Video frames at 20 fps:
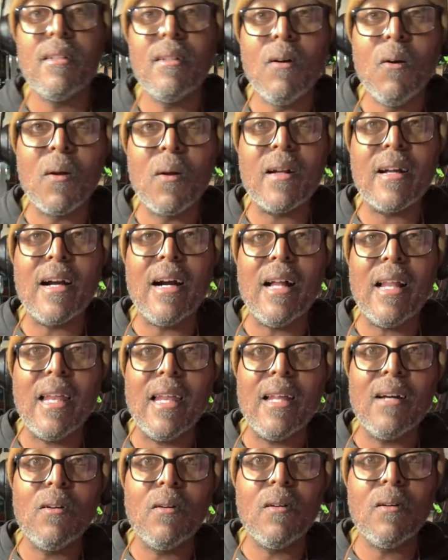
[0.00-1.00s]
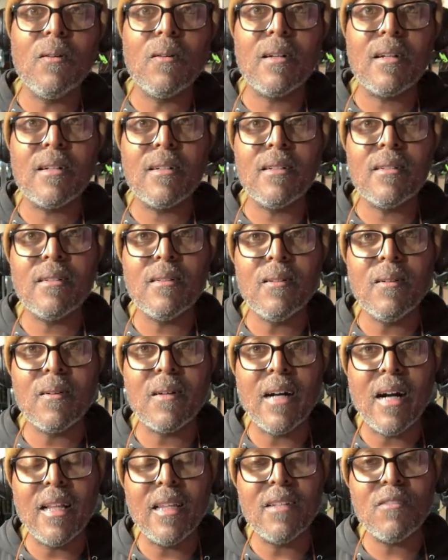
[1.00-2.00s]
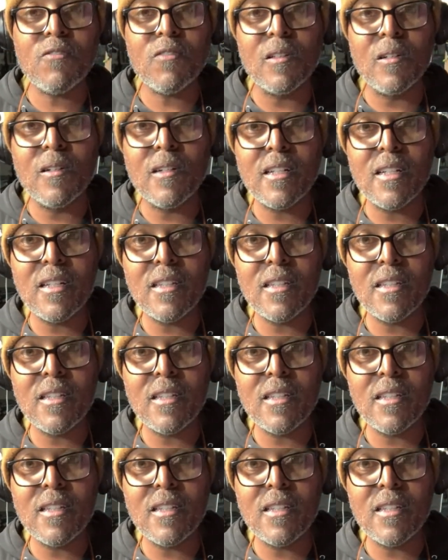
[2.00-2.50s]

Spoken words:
Ocala, Florida.